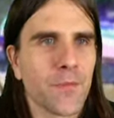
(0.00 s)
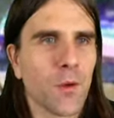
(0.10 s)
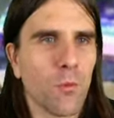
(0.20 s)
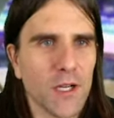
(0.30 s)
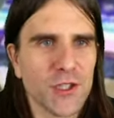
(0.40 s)

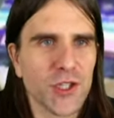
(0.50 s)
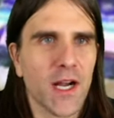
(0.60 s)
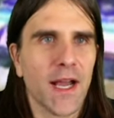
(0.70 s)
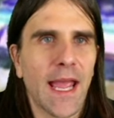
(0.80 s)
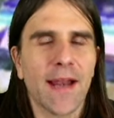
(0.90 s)
which
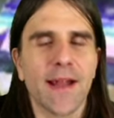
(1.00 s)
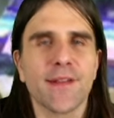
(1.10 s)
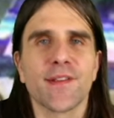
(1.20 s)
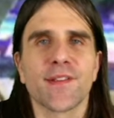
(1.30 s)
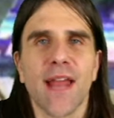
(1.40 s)
uh, had a
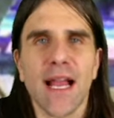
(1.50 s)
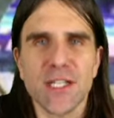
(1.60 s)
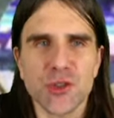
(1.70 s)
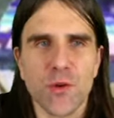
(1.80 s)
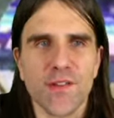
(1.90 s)

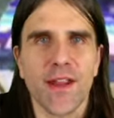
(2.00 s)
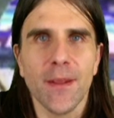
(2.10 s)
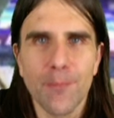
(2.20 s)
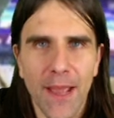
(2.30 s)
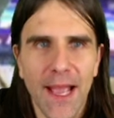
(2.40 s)
disastrous
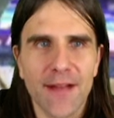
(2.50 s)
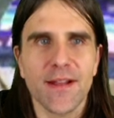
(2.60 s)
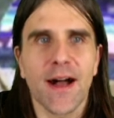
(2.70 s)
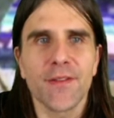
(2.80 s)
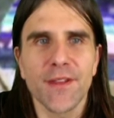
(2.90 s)
impact
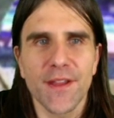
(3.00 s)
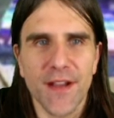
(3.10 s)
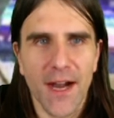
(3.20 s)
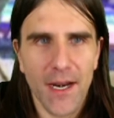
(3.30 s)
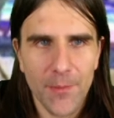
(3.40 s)
on the
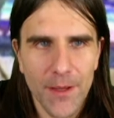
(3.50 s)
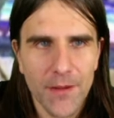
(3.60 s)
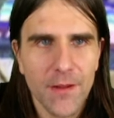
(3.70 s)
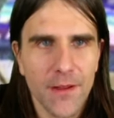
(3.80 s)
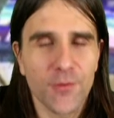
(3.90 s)

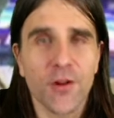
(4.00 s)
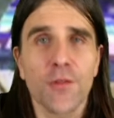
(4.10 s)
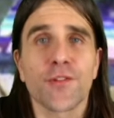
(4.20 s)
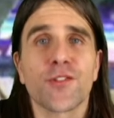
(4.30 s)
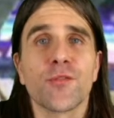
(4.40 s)
economy. It was
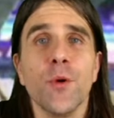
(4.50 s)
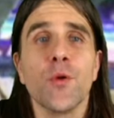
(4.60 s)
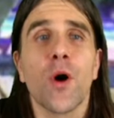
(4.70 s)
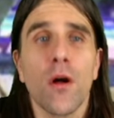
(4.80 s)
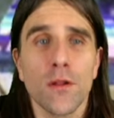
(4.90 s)
called the
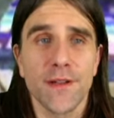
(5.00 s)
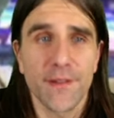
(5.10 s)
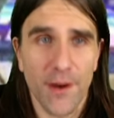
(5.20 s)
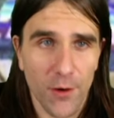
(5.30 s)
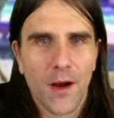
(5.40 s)
Smoot-Hawley
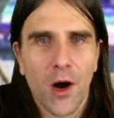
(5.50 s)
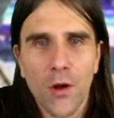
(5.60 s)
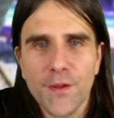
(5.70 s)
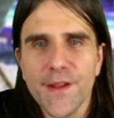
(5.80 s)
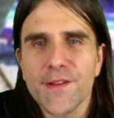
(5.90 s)
tariff.
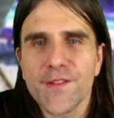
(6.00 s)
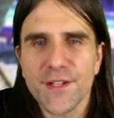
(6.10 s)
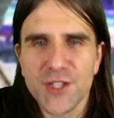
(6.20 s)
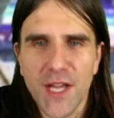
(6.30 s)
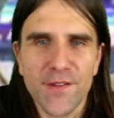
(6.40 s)
Hawley is
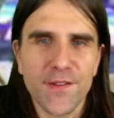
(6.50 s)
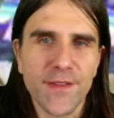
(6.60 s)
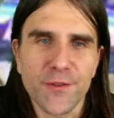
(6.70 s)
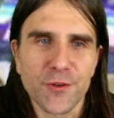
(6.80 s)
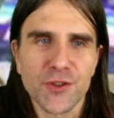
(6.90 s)
suggesting
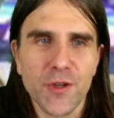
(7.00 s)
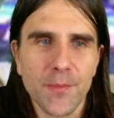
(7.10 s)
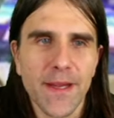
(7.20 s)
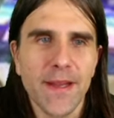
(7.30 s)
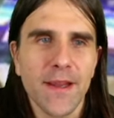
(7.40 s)
that there should
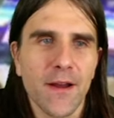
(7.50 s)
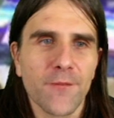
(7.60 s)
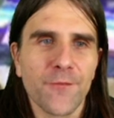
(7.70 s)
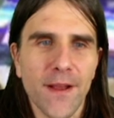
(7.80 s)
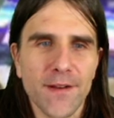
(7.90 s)
be
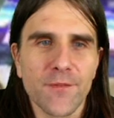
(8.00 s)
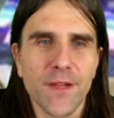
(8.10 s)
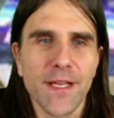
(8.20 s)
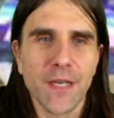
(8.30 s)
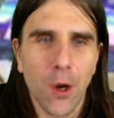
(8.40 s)

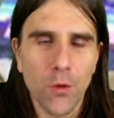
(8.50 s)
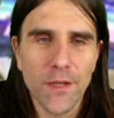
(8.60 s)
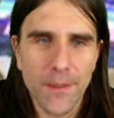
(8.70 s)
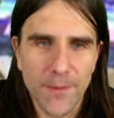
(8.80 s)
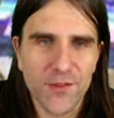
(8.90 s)
effectively no
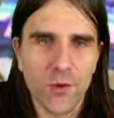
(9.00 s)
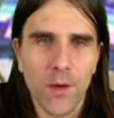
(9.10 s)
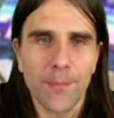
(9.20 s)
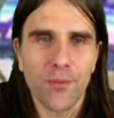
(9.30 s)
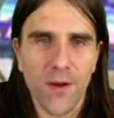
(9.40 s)
limits to
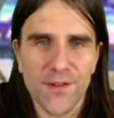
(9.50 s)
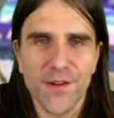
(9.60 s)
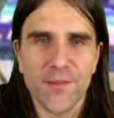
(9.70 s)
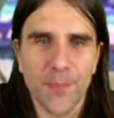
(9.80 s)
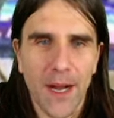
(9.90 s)
a
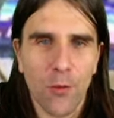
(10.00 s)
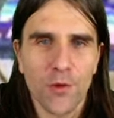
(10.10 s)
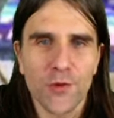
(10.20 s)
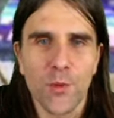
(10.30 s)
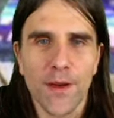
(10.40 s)
president's
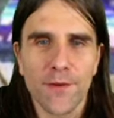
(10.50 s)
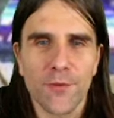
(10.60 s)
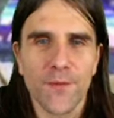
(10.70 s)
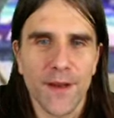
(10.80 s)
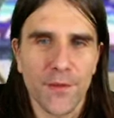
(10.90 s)
power to
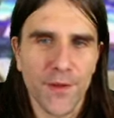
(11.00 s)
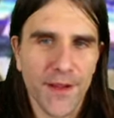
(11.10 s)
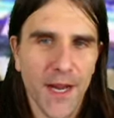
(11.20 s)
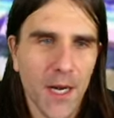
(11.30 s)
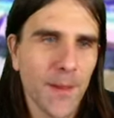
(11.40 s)
intervene in the
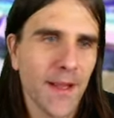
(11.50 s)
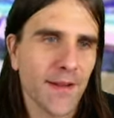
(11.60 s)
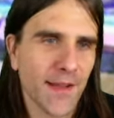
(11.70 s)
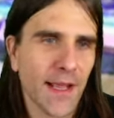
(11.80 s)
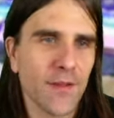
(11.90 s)
economy,
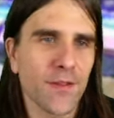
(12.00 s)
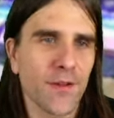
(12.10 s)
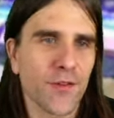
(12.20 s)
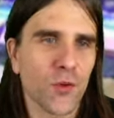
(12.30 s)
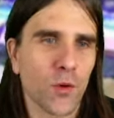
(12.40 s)
exactly
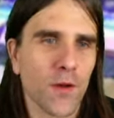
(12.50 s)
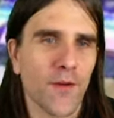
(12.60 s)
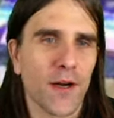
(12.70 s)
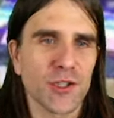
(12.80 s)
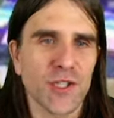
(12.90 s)
the sort of
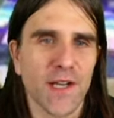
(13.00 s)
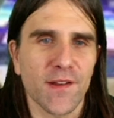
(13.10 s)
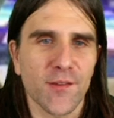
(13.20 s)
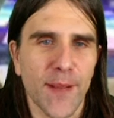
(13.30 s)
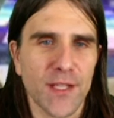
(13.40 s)
unchecked
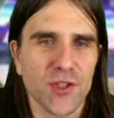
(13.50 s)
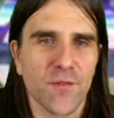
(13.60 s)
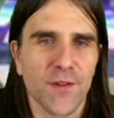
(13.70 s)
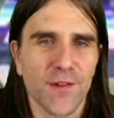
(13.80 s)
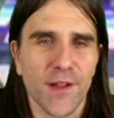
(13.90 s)
expansion
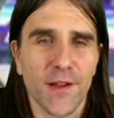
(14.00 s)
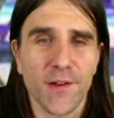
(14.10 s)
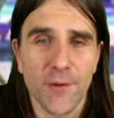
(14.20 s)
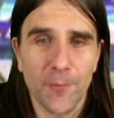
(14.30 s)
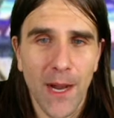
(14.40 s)
of
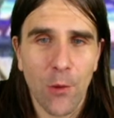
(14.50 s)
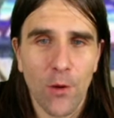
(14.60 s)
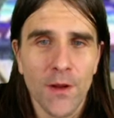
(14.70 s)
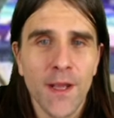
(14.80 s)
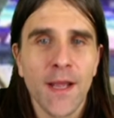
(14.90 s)
executive
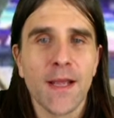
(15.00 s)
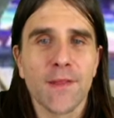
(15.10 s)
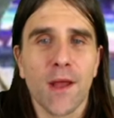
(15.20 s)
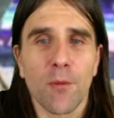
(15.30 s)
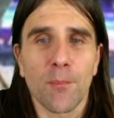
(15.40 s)
power
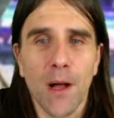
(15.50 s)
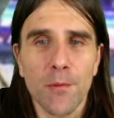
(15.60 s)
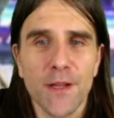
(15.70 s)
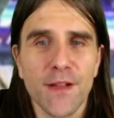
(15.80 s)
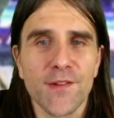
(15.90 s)
that
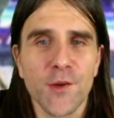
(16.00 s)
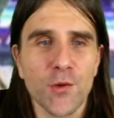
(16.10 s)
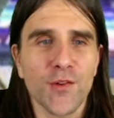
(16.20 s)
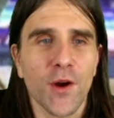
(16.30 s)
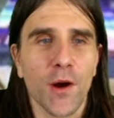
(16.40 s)
Republicans
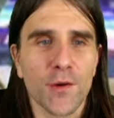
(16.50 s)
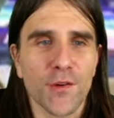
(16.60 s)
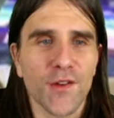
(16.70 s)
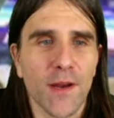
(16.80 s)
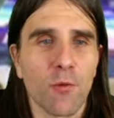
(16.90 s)
used to
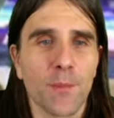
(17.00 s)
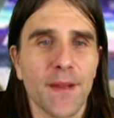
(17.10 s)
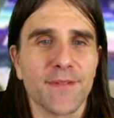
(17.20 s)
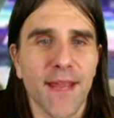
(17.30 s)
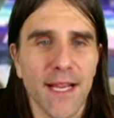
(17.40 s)
understand would
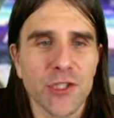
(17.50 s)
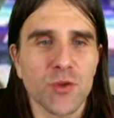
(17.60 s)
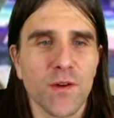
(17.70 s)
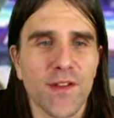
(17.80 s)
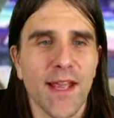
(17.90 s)
be
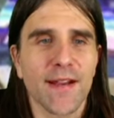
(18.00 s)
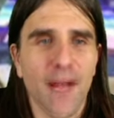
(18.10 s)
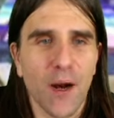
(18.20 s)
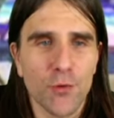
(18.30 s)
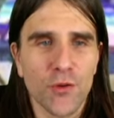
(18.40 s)
dangerous and
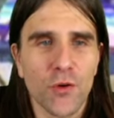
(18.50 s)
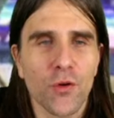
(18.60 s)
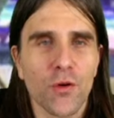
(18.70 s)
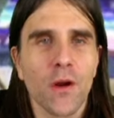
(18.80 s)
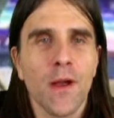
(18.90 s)

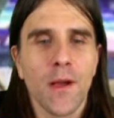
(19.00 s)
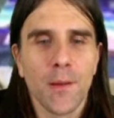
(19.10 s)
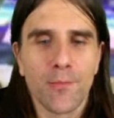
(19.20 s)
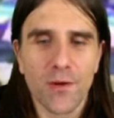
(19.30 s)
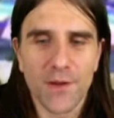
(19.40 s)

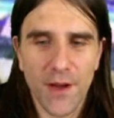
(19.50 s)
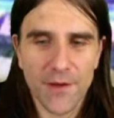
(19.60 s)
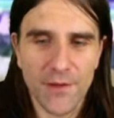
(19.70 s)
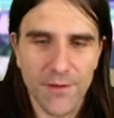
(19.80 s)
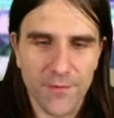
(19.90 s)

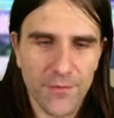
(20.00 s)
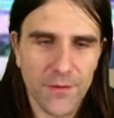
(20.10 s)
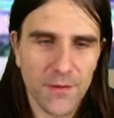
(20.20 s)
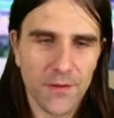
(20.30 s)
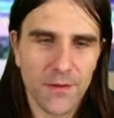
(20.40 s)
counterproductive.
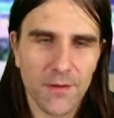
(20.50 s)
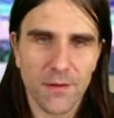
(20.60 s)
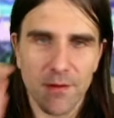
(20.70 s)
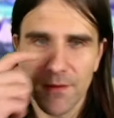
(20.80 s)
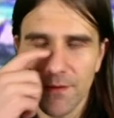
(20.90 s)
You're
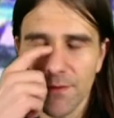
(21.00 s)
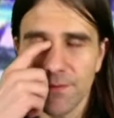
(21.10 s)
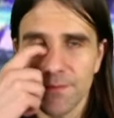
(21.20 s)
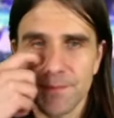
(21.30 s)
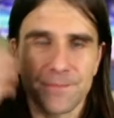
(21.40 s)

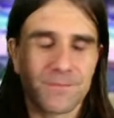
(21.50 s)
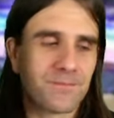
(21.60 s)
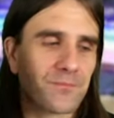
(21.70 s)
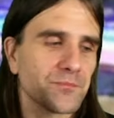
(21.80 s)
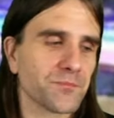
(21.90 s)
goddamn
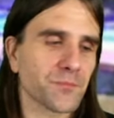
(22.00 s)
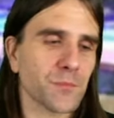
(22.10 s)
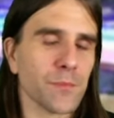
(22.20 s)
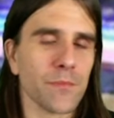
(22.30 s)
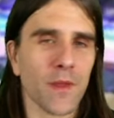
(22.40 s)
right.
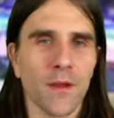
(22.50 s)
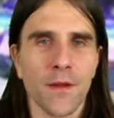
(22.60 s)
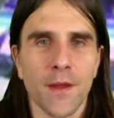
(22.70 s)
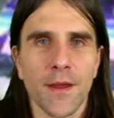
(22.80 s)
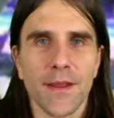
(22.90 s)

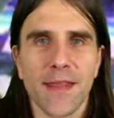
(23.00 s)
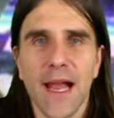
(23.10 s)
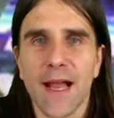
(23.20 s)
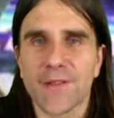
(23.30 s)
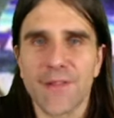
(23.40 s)

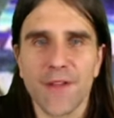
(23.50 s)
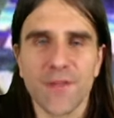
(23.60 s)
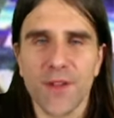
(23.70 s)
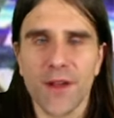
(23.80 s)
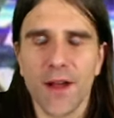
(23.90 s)
Yeah, it
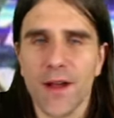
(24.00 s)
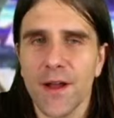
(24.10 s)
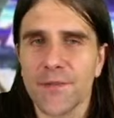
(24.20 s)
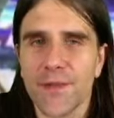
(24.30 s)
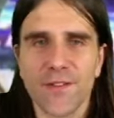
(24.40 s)
seems
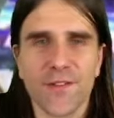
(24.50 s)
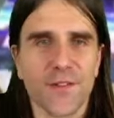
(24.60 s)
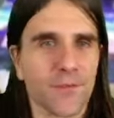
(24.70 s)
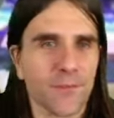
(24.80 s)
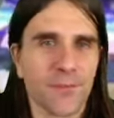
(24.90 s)
uh,
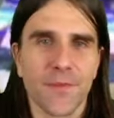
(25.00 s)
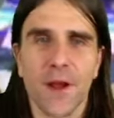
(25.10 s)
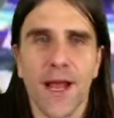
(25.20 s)
that's, you know,